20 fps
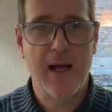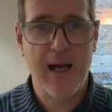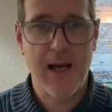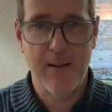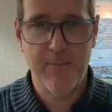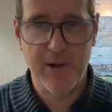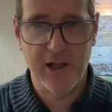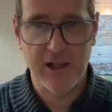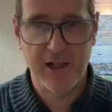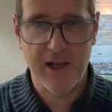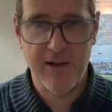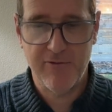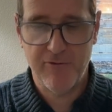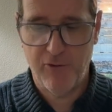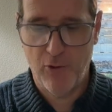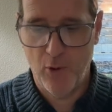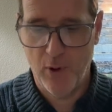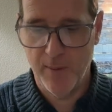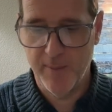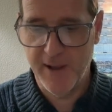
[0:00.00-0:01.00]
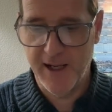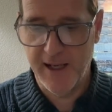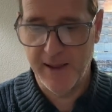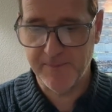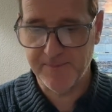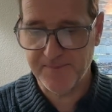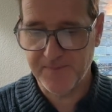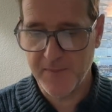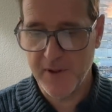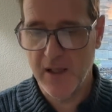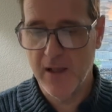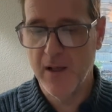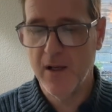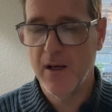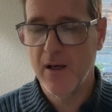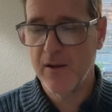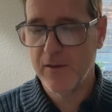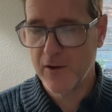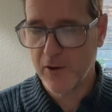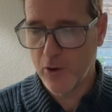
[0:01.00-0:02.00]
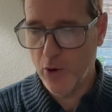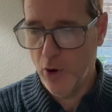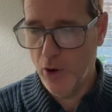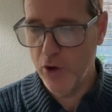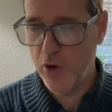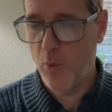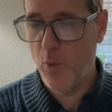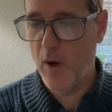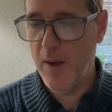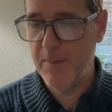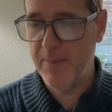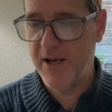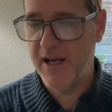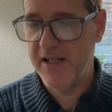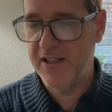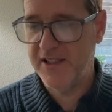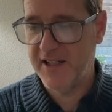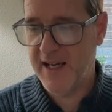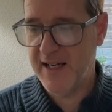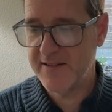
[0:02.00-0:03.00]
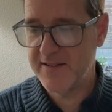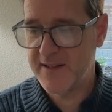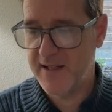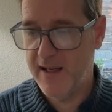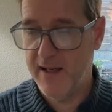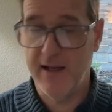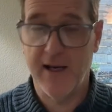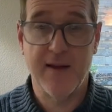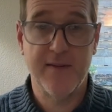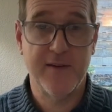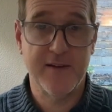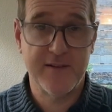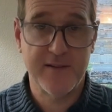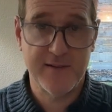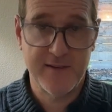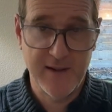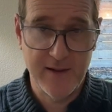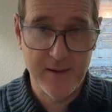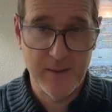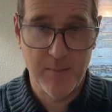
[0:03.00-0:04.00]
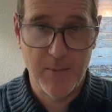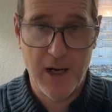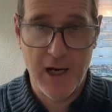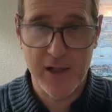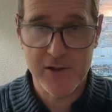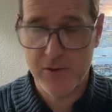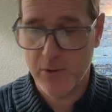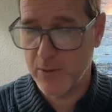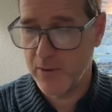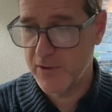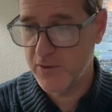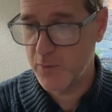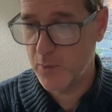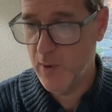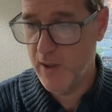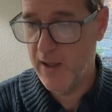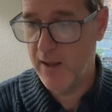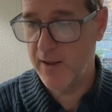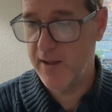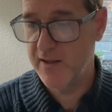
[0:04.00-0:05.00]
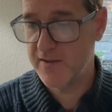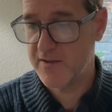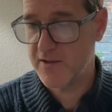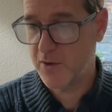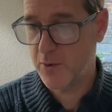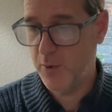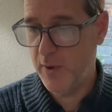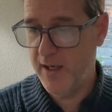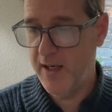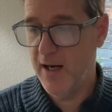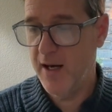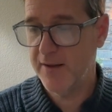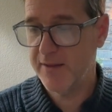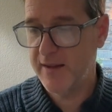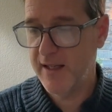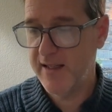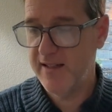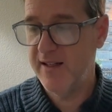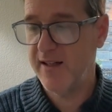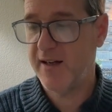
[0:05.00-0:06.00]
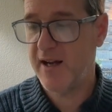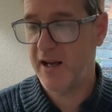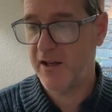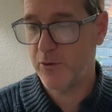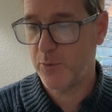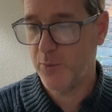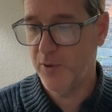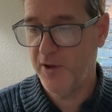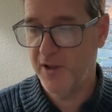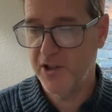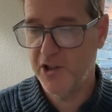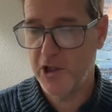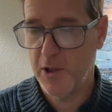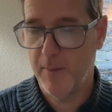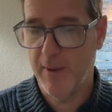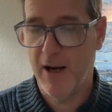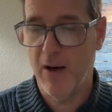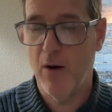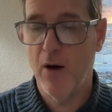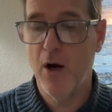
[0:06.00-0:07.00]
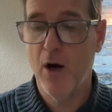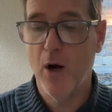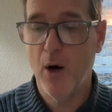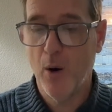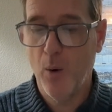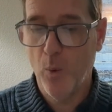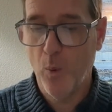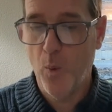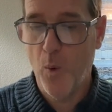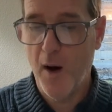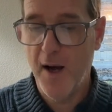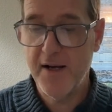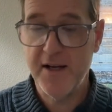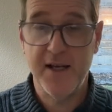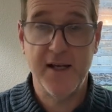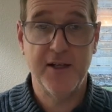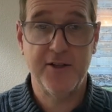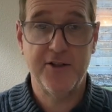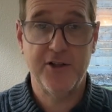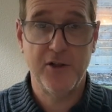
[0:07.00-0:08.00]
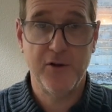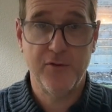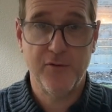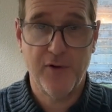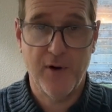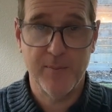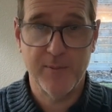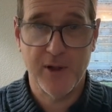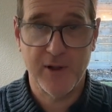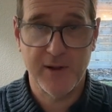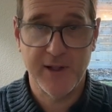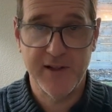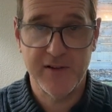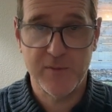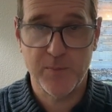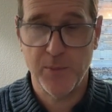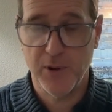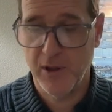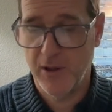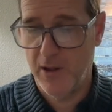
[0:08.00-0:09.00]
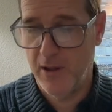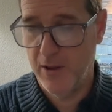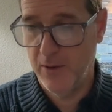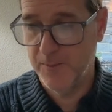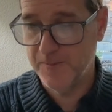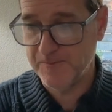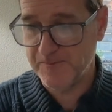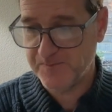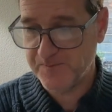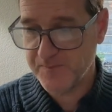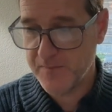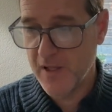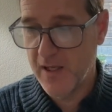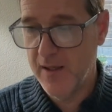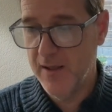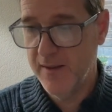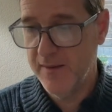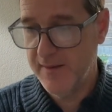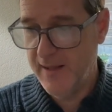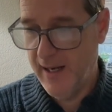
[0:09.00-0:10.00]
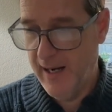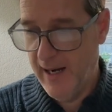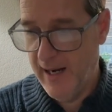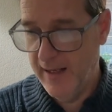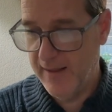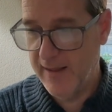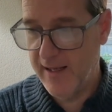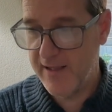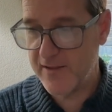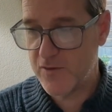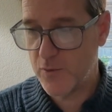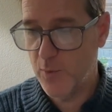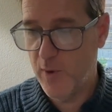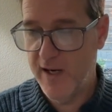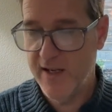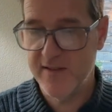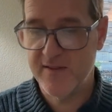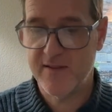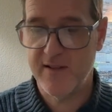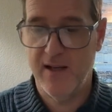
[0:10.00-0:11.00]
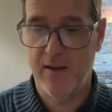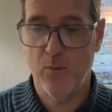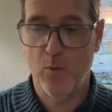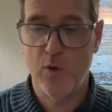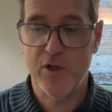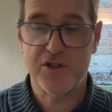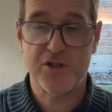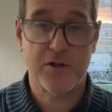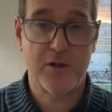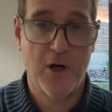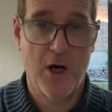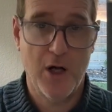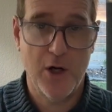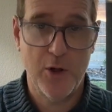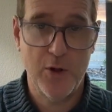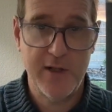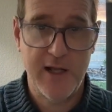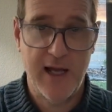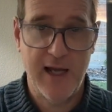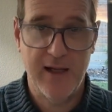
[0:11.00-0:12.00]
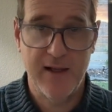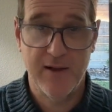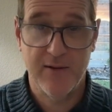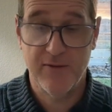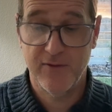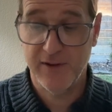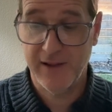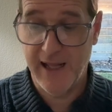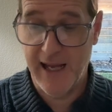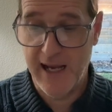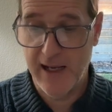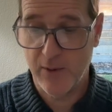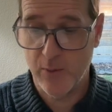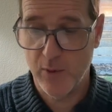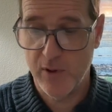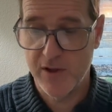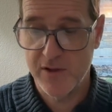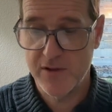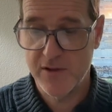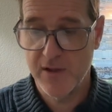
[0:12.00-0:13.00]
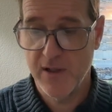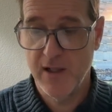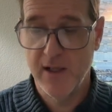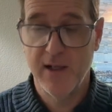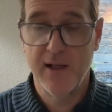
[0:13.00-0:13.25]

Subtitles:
MLA format. The goal of the 1-page essay, and this is in the module as well, is to create authentic exploration about one issue from the list below that highlights ways in which connotative language